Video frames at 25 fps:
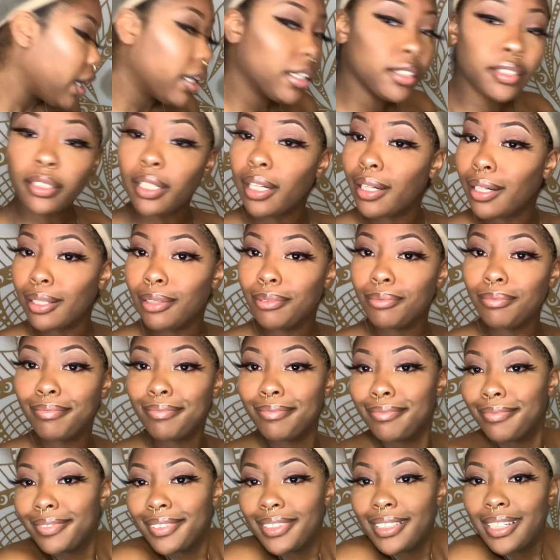So
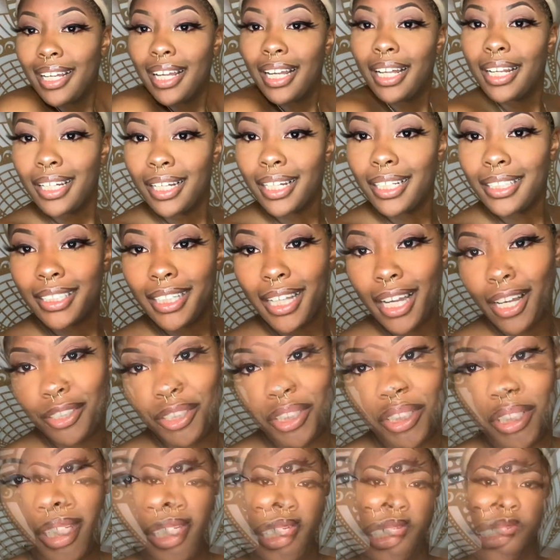let's see how
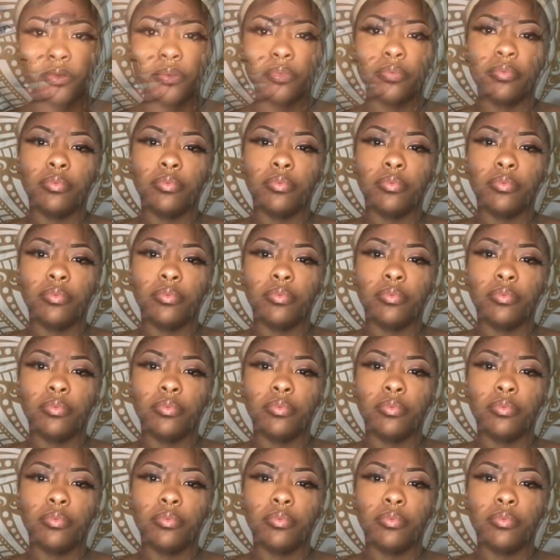she is.